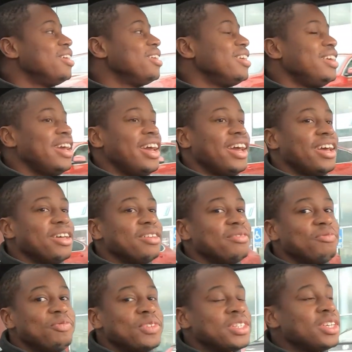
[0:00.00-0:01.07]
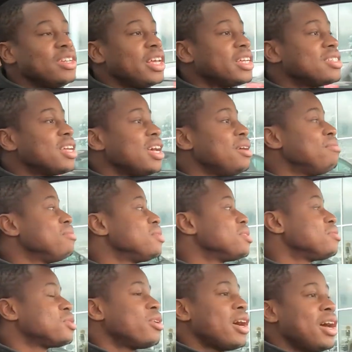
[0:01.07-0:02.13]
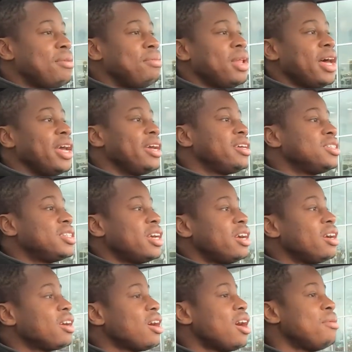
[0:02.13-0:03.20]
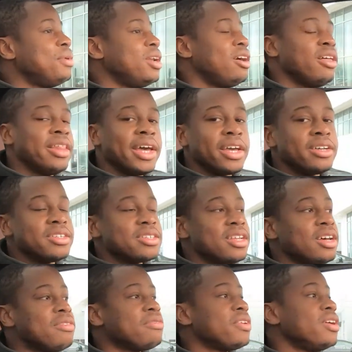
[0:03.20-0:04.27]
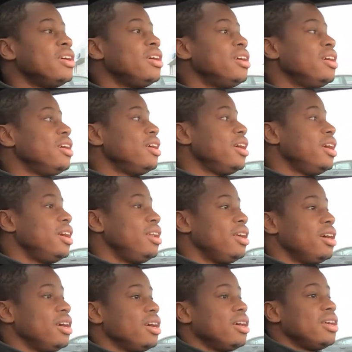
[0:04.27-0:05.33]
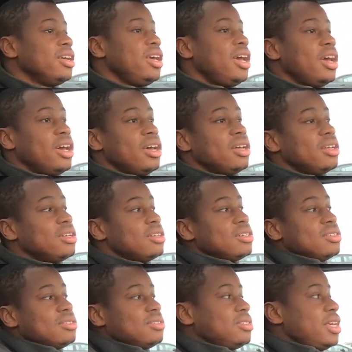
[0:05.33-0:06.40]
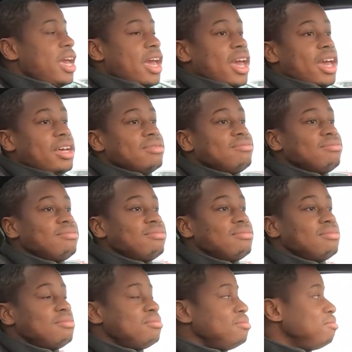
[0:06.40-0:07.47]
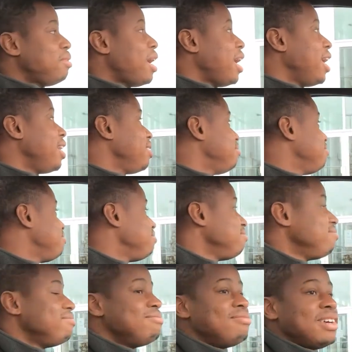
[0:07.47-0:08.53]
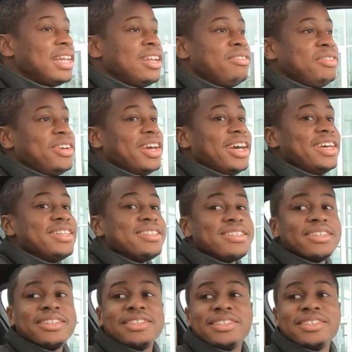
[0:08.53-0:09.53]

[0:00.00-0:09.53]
yeah. Till next time, subscribe, like, share, comment, all that good stuff. And yeah. Bye. I love you guys.